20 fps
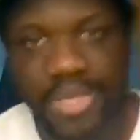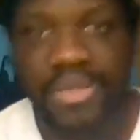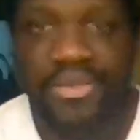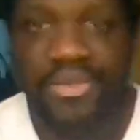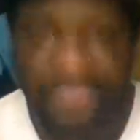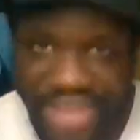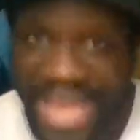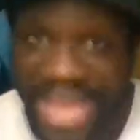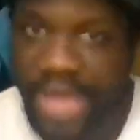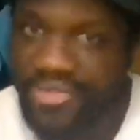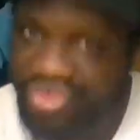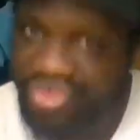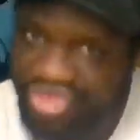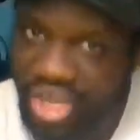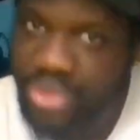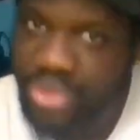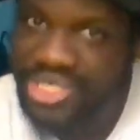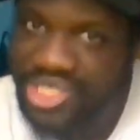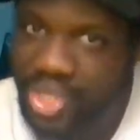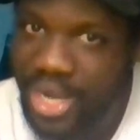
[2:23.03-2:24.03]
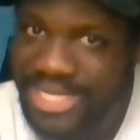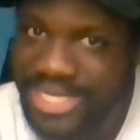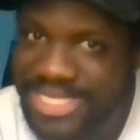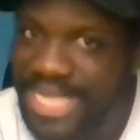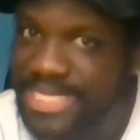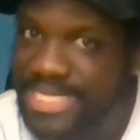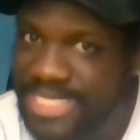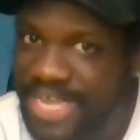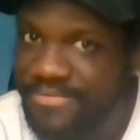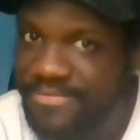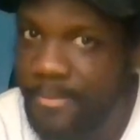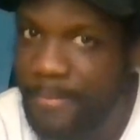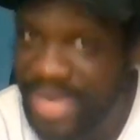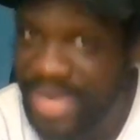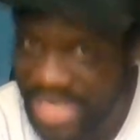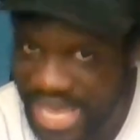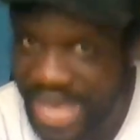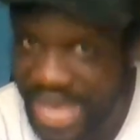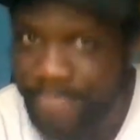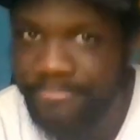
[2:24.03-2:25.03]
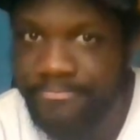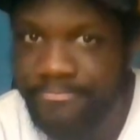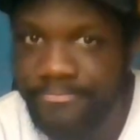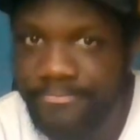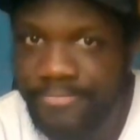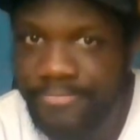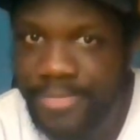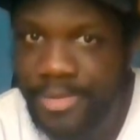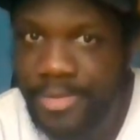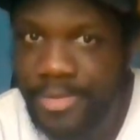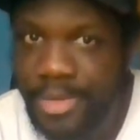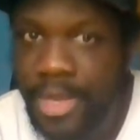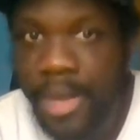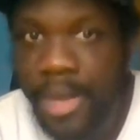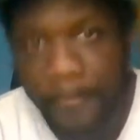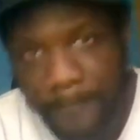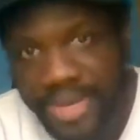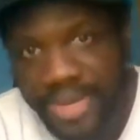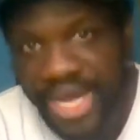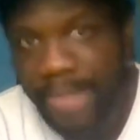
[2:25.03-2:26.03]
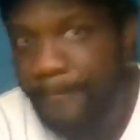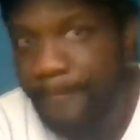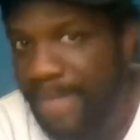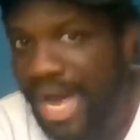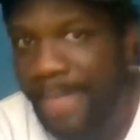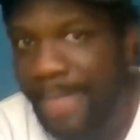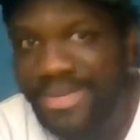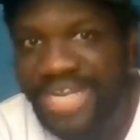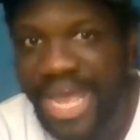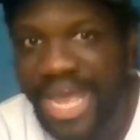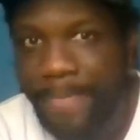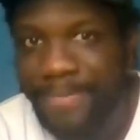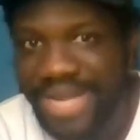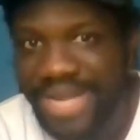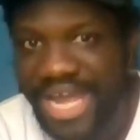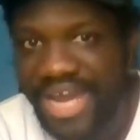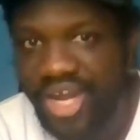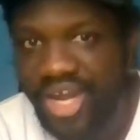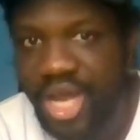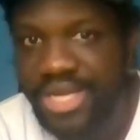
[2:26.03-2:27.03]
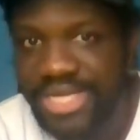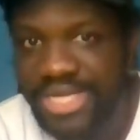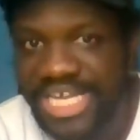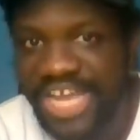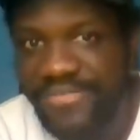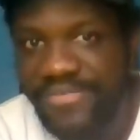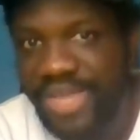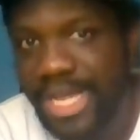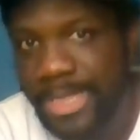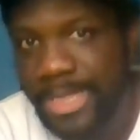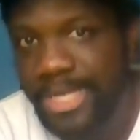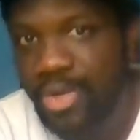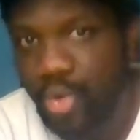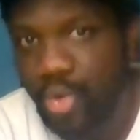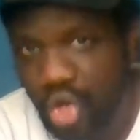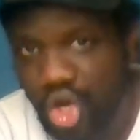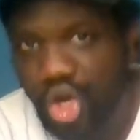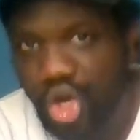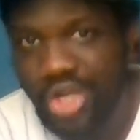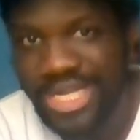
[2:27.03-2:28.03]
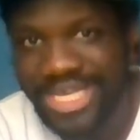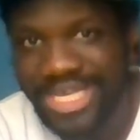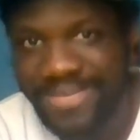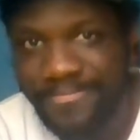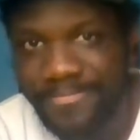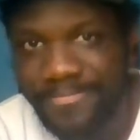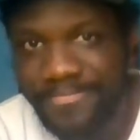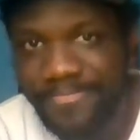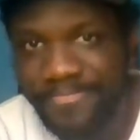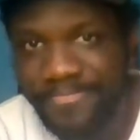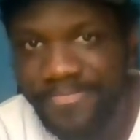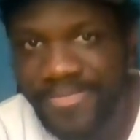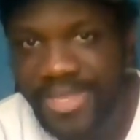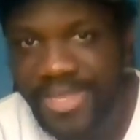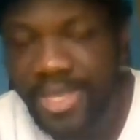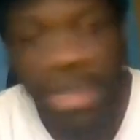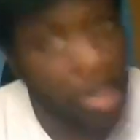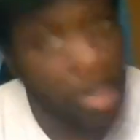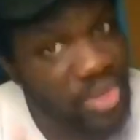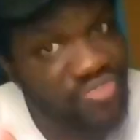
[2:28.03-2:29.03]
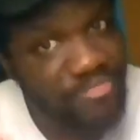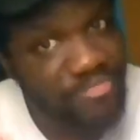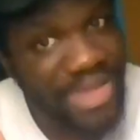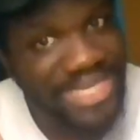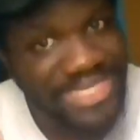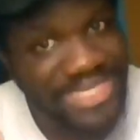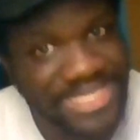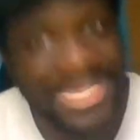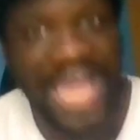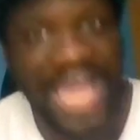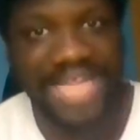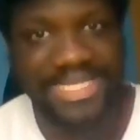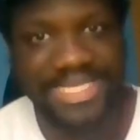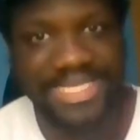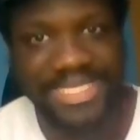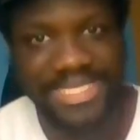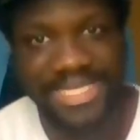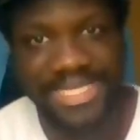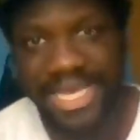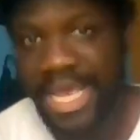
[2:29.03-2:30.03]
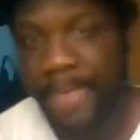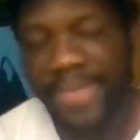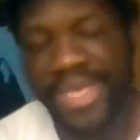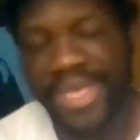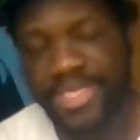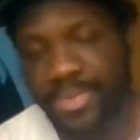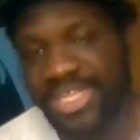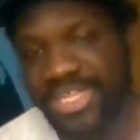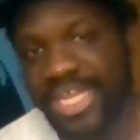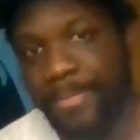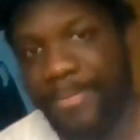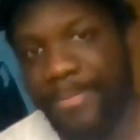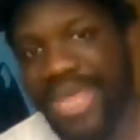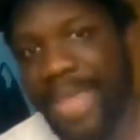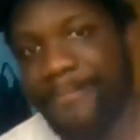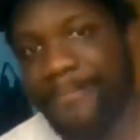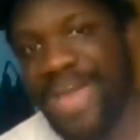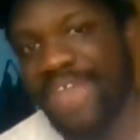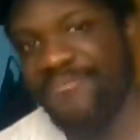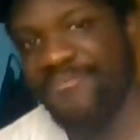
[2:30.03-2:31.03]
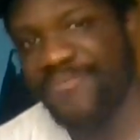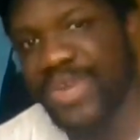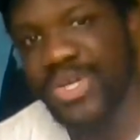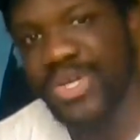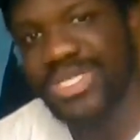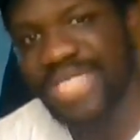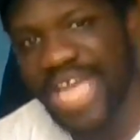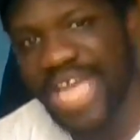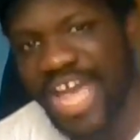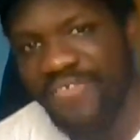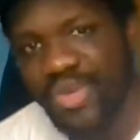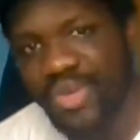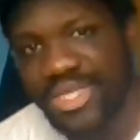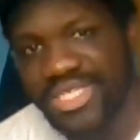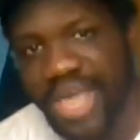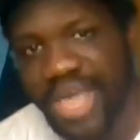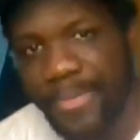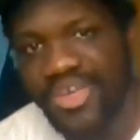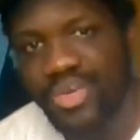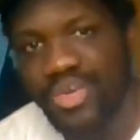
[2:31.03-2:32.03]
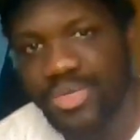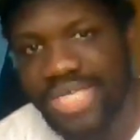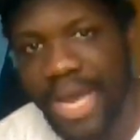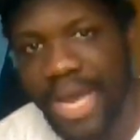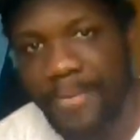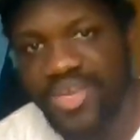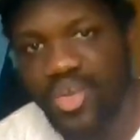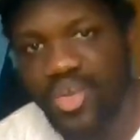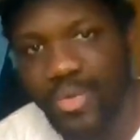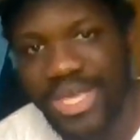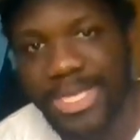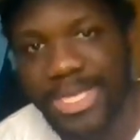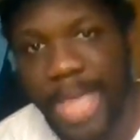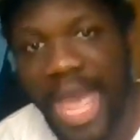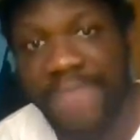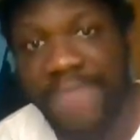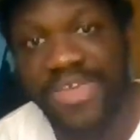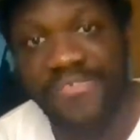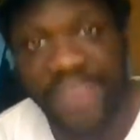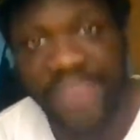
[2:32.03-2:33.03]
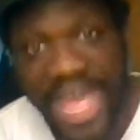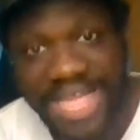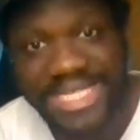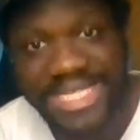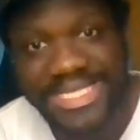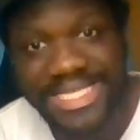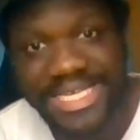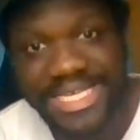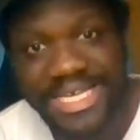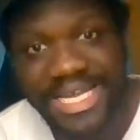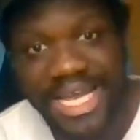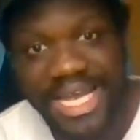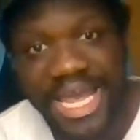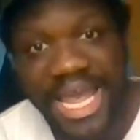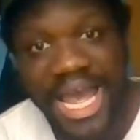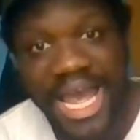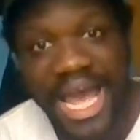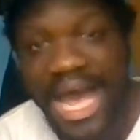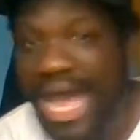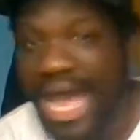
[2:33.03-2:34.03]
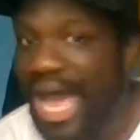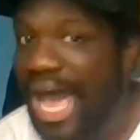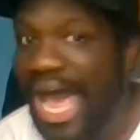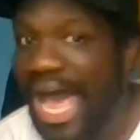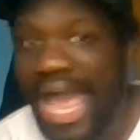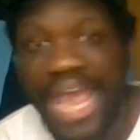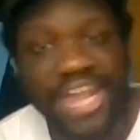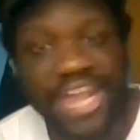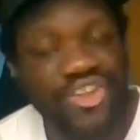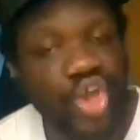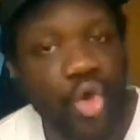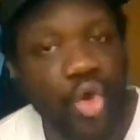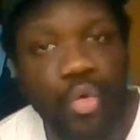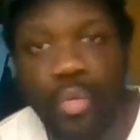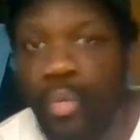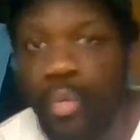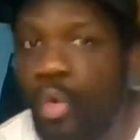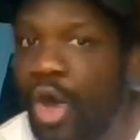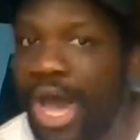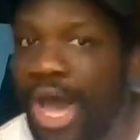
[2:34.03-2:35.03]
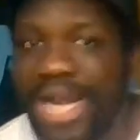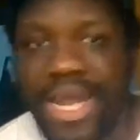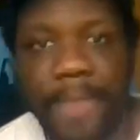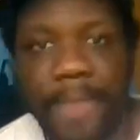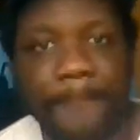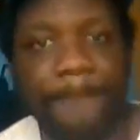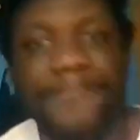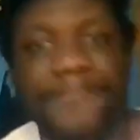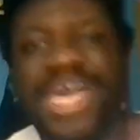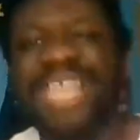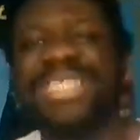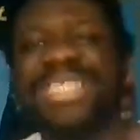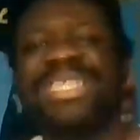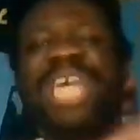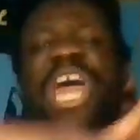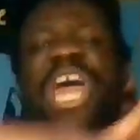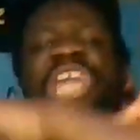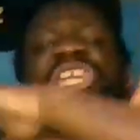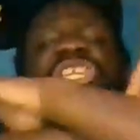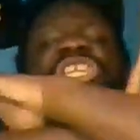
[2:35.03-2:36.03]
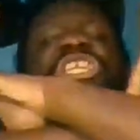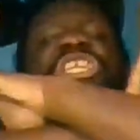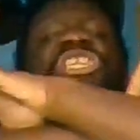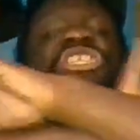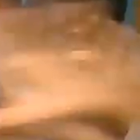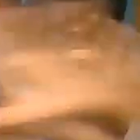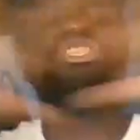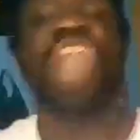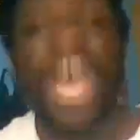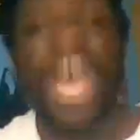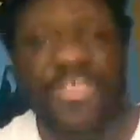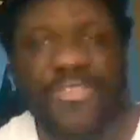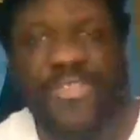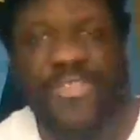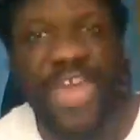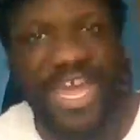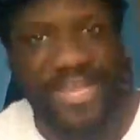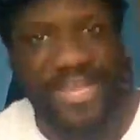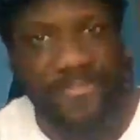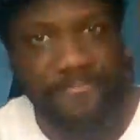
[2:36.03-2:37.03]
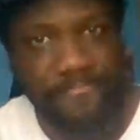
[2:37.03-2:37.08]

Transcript: Now, the show starts at 7 p.m., but Mom and I plan on leaving a little early. Which makes sense, because with it being my first ever WWE live event, I don't want to miss nothing.